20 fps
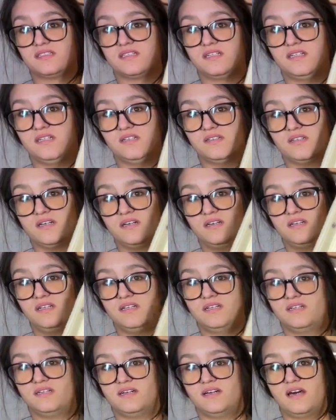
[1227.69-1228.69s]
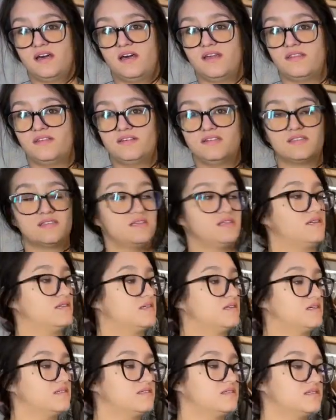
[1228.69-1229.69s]
can you tell? This
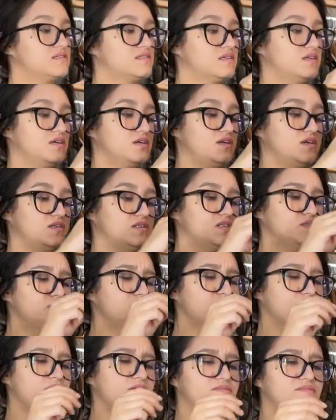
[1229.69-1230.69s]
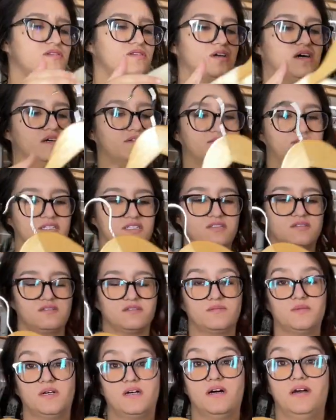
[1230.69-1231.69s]
is blue and gray for loft, extra
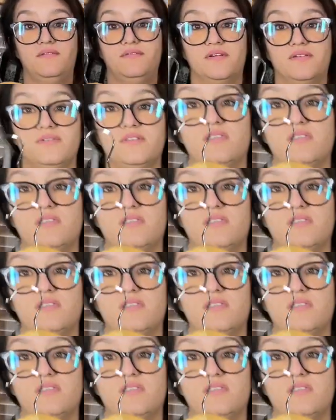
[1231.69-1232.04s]
small. I've never